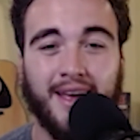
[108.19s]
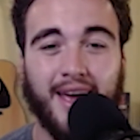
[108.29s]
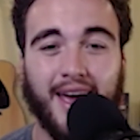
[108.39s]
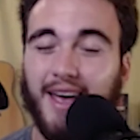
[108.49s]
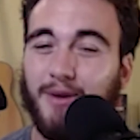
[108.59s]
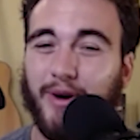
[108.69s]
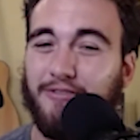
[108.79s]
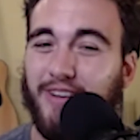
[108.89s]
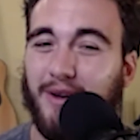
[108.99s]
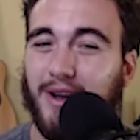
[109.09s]
And when I
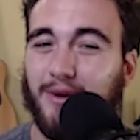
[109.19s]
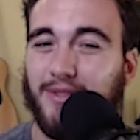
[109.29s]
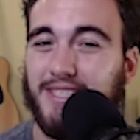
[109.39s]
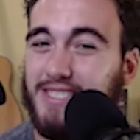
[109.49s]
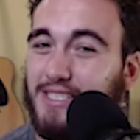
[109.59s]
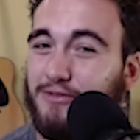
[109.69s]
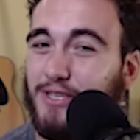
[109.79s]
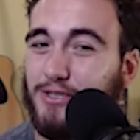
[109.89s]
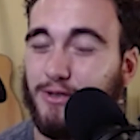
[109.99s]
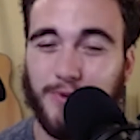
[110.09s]
found out these TV
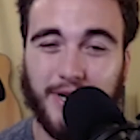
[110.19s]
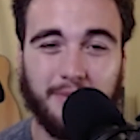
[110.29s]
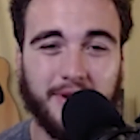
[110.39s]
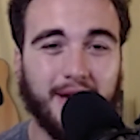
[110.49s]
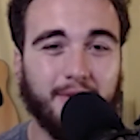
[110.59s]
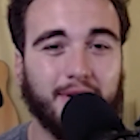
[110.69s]
shows were coming out,